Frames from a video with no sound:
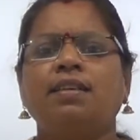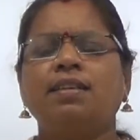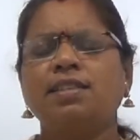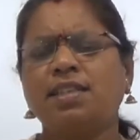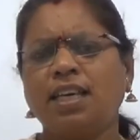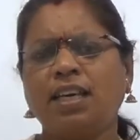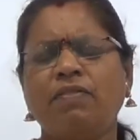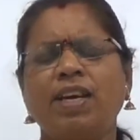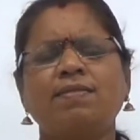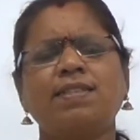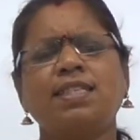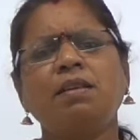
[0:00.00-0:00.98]
See, we
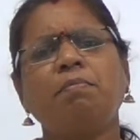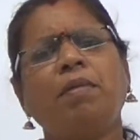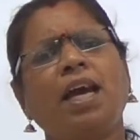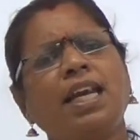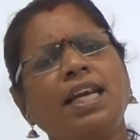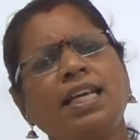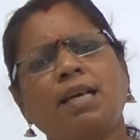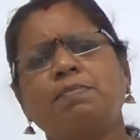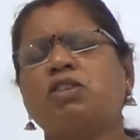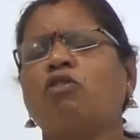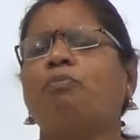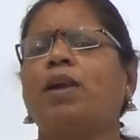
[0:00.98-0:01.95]
have seen many types of